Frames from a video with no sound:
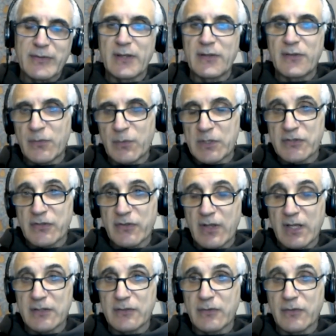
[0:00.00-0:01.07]
then switched
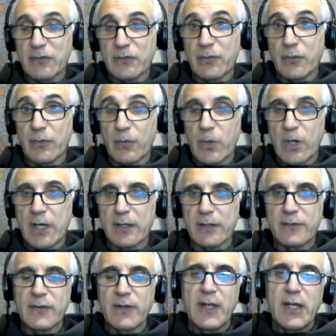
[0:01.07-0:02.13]
sides to the
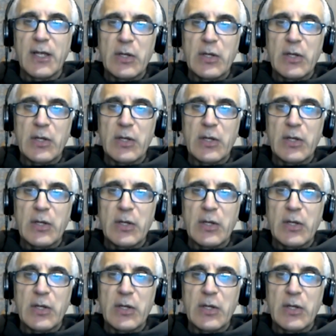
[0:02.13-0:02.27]
whites.